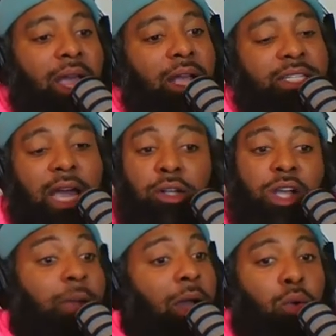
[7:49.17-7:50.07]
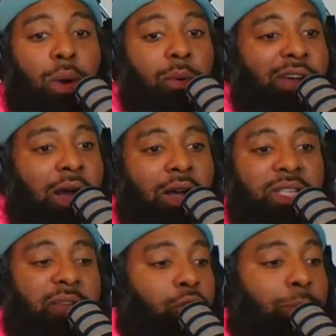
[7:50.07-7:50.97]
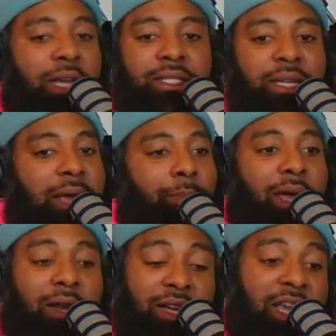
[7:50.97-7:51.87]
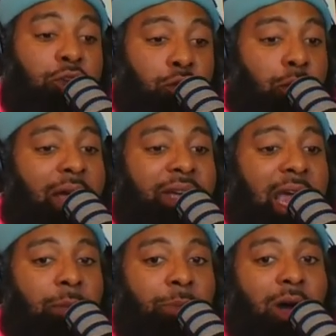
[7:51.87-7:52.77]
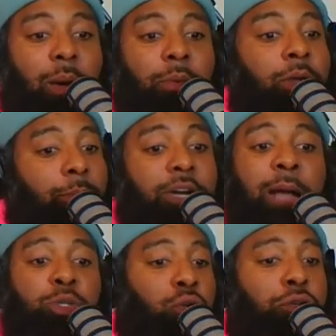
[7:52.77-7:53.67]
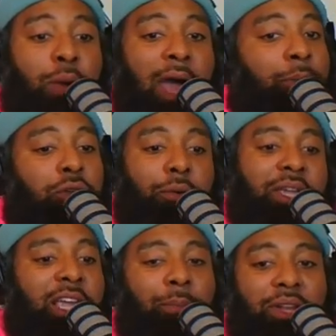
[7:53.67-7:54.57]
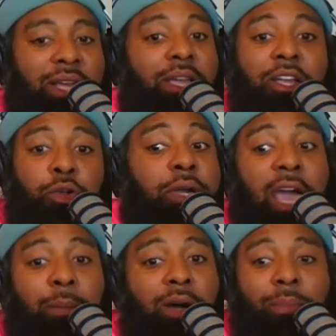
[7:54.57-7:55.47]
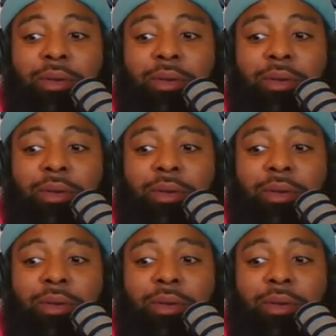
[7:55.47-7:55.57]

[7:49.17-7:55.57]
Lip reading: shout out to everybody who won with Ryan Garcia. If you placed that bet, again, you do have a gambling problem. But I'm sure you happy. You don't care about that. You came up.